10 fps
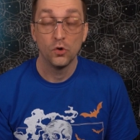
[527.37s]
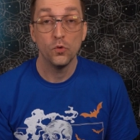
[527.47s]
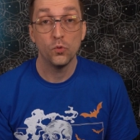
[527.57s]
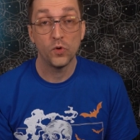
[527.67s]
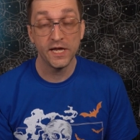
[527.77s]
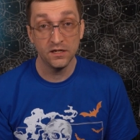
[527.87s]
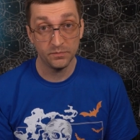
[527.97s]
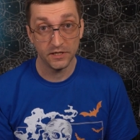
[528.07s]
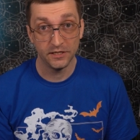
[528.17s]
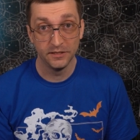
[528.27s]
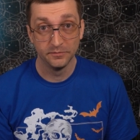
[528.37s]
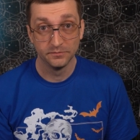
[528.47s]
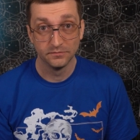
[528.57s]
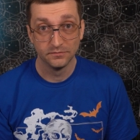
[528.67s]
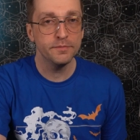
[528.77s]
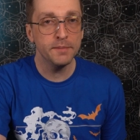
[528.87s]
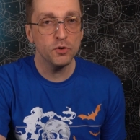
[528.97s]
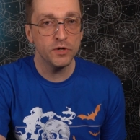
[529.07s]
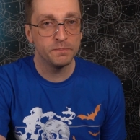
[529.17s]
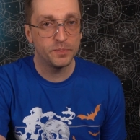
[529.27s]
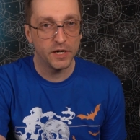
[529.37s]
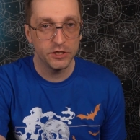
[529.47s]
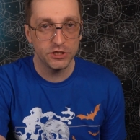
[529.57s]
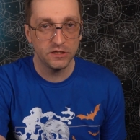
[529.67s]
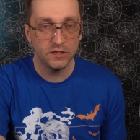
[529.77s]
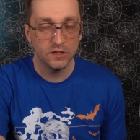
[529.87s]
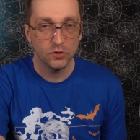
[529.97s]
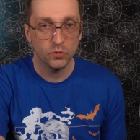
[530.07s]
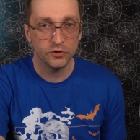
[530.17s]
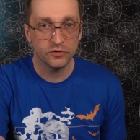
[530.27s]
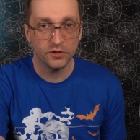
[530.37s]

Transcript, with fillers: Wait a minute. Do you remember when Bungie was